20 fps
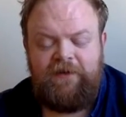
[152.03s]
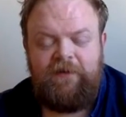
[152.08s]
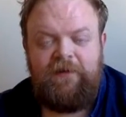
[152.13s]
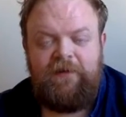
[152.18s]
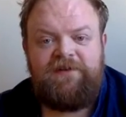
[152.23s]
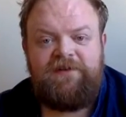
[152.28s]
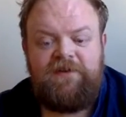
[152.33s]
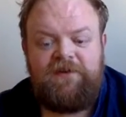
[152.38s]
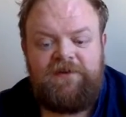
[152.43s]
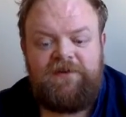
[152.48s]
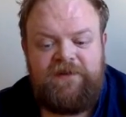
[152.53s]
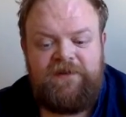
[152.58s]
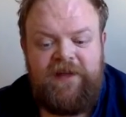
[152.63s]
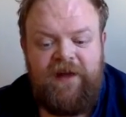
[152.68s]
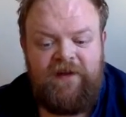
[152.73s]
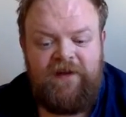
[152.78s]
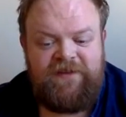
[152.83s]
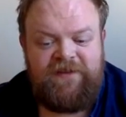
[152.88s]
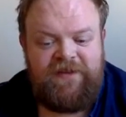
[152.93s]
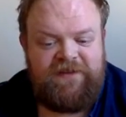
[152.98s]
"What sort of a
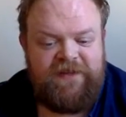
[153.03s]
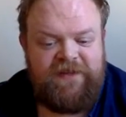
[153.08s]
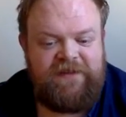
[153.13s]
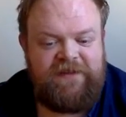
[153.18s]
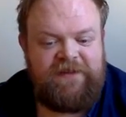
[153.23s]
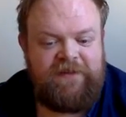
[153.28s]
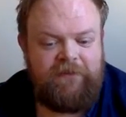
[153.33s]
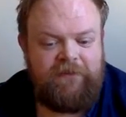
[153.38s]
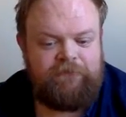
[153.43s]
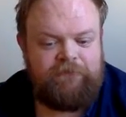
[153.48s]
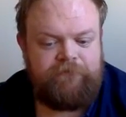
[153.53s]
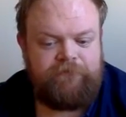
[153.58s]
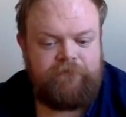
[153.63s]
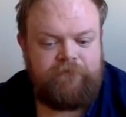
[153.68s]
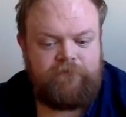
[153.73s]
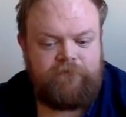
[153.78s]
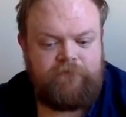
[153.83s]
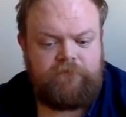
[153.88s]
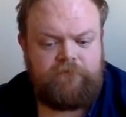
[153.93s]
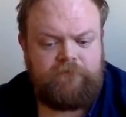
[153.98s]
dance is it?"
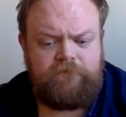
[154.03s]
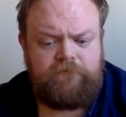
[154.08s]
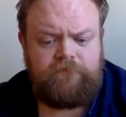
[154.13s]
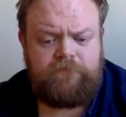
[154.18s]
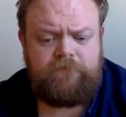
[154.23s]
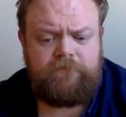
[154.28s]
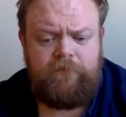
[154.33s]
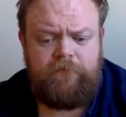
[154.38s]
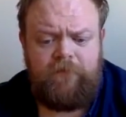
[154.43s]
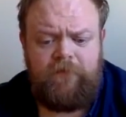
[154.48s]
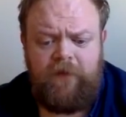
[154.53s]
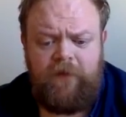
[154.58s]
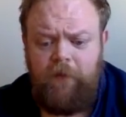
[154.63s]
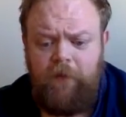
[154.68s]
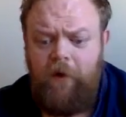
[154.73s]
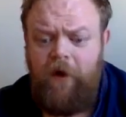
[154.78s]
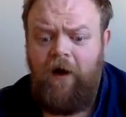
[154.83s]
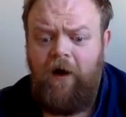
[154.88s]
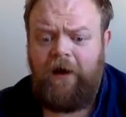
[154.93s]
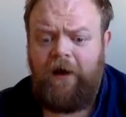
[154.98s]

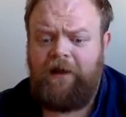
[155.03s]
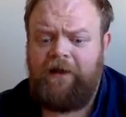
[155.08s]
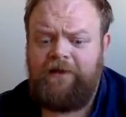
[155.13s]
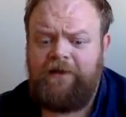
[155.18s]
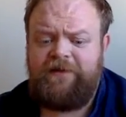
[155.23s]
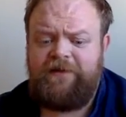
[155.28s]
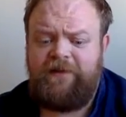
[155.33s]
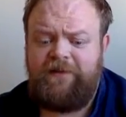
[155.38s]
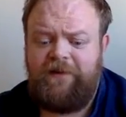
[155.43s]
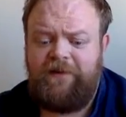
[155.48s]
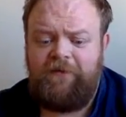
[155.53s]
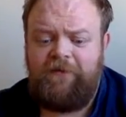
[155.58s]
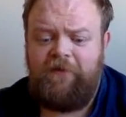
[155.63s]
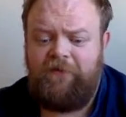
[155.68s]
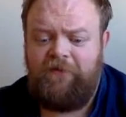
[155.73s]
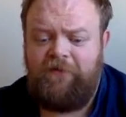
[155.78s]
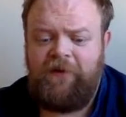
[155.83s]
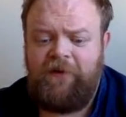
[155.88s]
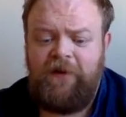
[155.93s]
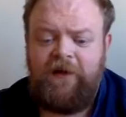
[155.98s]
"Why," said the
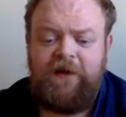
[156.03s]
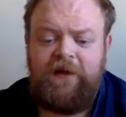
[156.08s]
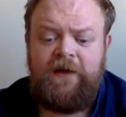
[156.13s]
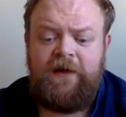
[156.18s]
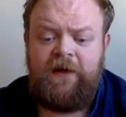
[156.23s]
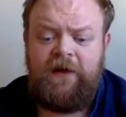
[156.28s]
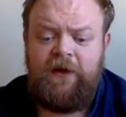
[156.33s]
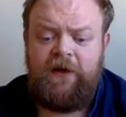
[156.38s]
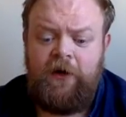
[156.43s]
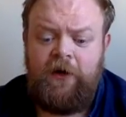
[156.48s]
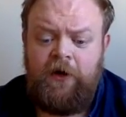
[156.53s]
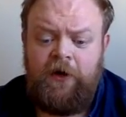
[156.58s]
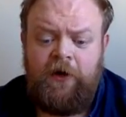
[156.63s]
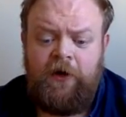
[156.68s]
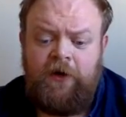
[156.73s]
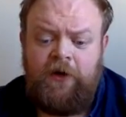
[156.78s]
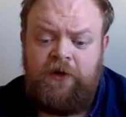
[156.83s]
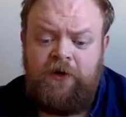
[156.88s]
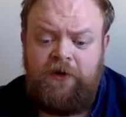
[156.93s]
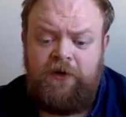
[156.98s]
griffin,
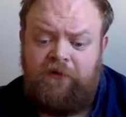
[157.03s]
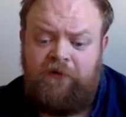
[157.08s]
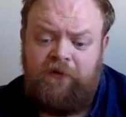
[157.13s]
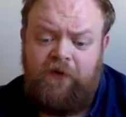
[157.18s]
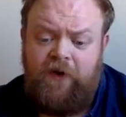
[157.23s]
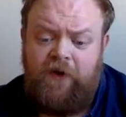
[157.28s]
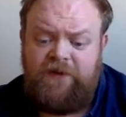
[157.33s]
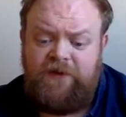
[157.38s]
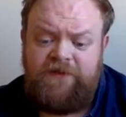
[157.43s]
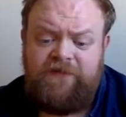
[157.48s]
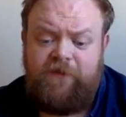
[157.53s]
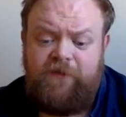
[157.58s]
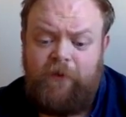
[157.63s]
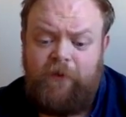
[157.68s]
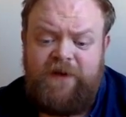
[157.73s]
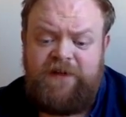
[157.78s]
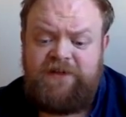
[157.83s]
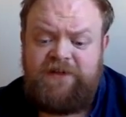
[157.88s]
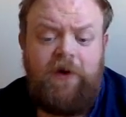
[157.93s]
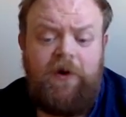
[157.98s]
"you first
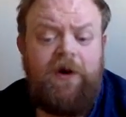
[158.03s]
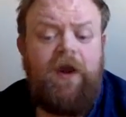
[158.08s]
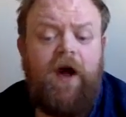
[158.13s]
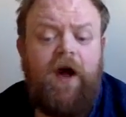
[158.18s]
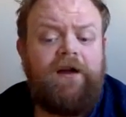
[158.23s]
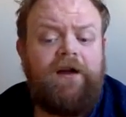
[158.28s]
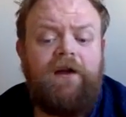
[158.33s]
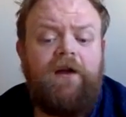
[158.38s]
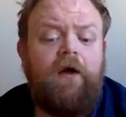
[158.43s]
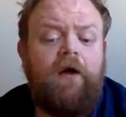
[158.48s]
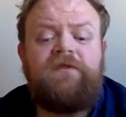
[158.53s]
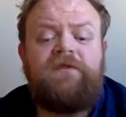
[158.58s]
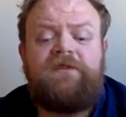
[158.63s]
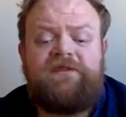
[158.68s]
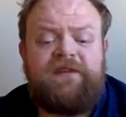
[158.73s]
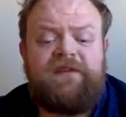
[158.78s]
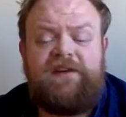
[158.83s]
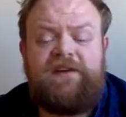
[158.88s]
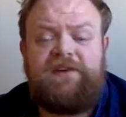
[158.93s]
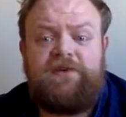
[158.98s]
form into a line along the
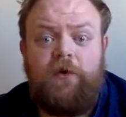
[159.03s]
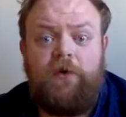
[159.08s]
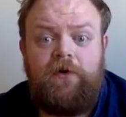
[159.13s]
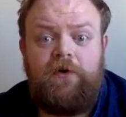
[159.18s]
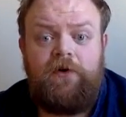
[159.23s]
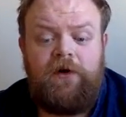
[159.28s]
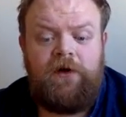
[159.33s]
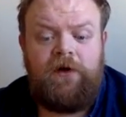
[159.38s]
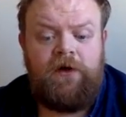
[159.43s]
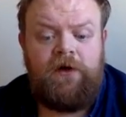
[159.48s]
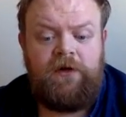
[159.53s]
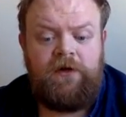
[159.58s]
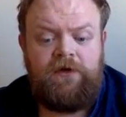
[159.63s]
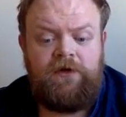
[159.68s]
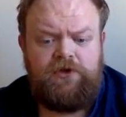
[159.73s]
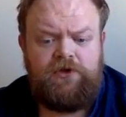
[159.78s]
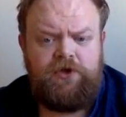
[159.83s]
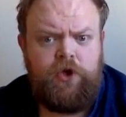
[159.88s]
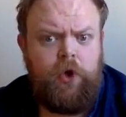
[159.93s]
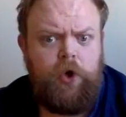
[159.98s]
seashore."
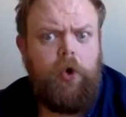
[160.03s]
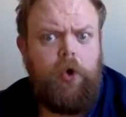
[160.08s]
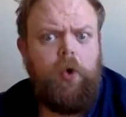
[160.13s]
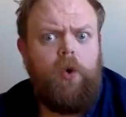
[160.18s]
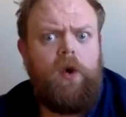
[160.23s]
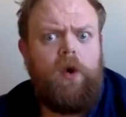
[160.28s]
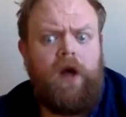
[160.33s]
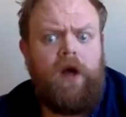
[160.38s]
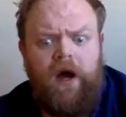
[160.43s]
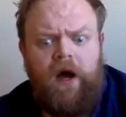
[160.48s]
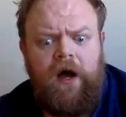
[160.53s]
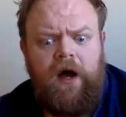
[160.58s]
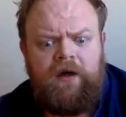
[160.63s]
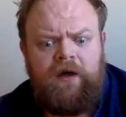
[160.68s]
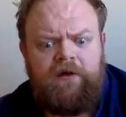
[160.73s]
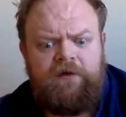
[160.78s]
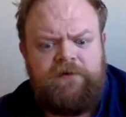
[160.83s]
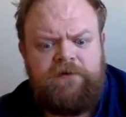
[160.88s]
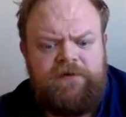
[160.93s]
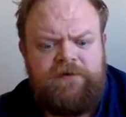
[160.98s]
"2
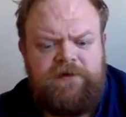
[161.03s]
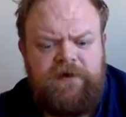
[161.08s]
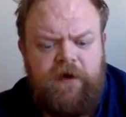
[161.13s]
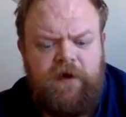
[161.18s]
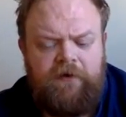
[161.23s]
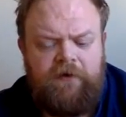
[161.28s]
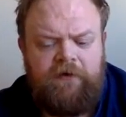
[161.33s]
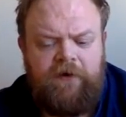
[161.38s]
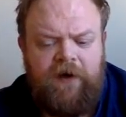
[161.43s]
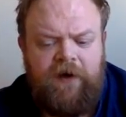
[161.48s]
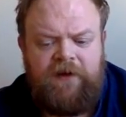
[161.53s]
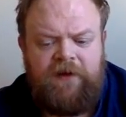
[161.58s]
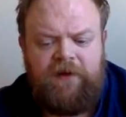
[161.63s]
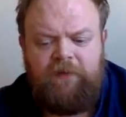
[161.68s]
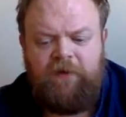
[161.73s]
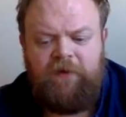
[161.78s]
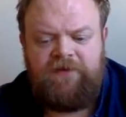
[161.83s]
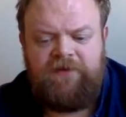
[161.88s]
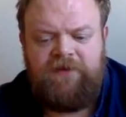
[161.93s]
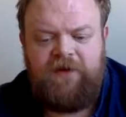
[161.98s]
lines," cried
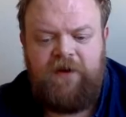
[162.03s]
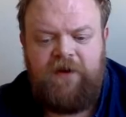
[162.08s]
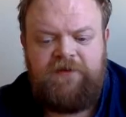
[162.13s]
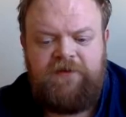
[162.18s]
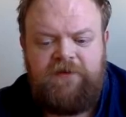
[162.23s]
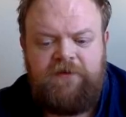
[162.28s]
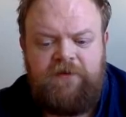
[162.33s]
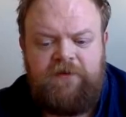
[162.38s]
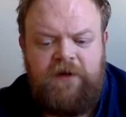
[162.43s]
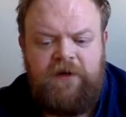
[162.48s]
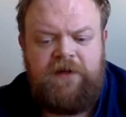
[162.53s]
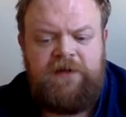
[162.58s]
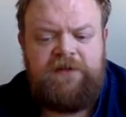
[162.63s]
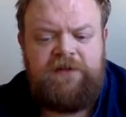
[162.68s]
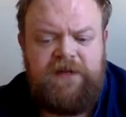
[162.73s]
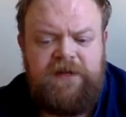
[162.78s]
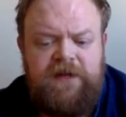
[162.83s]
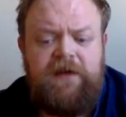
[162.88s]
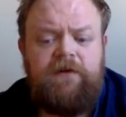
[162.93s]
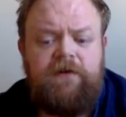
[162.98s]
the mock turtle.
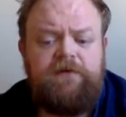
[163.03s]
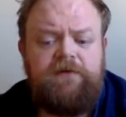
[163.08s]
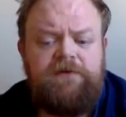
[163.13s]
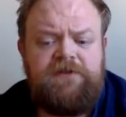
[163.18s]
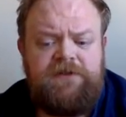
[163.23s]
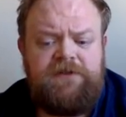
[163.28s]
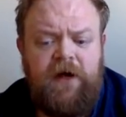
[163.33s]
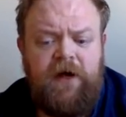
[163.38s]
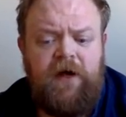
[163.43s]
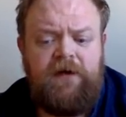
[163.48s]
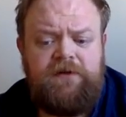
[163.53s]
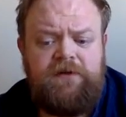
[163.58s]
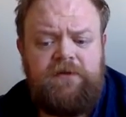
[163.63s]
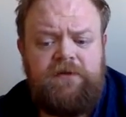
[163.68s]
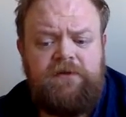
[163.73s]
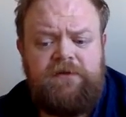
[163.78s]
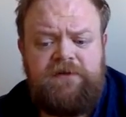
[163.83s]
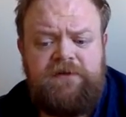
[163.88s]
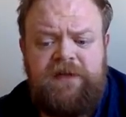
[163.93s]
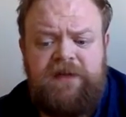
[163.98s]
"Seals,
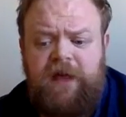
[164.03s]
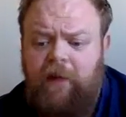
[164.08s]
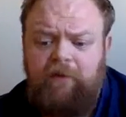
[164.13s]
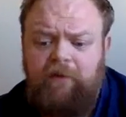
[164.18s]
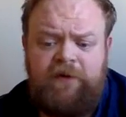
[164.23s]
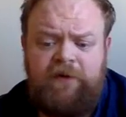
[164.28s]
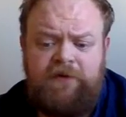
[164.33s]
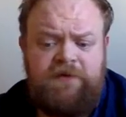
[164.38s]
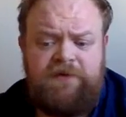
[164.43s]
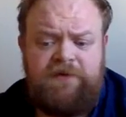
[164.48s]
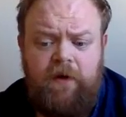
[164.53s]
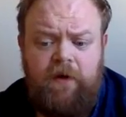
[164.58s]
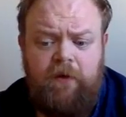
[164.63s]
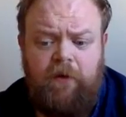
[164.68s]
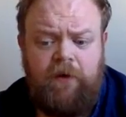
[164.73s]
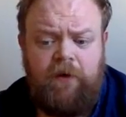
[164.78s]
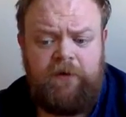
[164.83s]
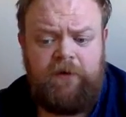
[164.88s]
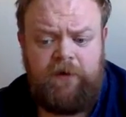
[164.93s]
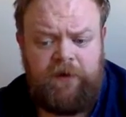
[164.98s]
turtles, salmon, and
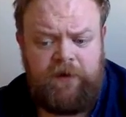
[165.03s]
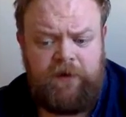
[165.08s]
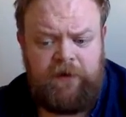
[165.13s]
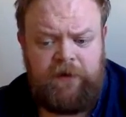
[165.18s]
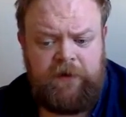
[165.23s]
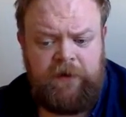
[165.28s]
so on.